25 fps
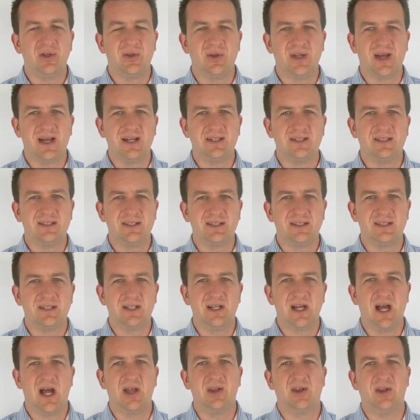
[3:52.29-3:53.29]
that
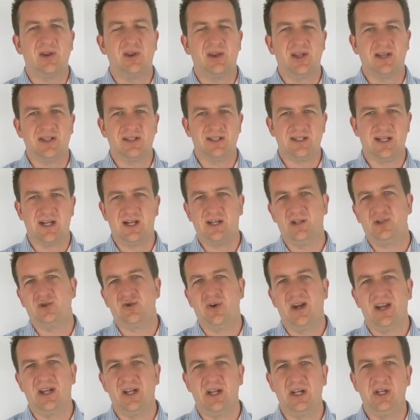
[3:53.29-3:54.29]
other things like
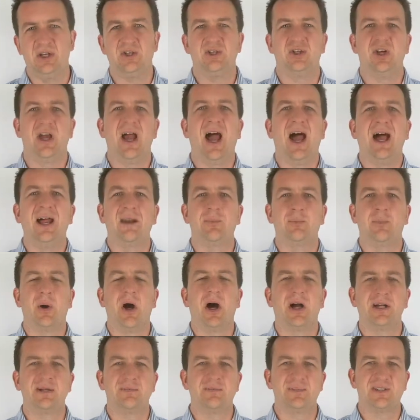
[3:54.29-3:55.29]
drainage and
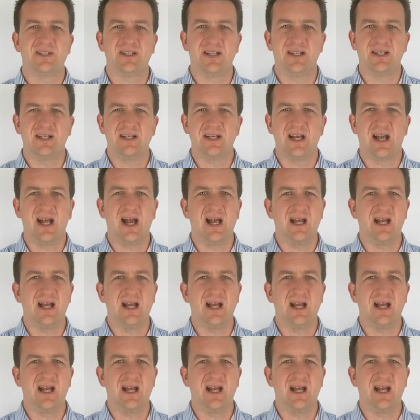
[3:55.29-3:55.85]
pipes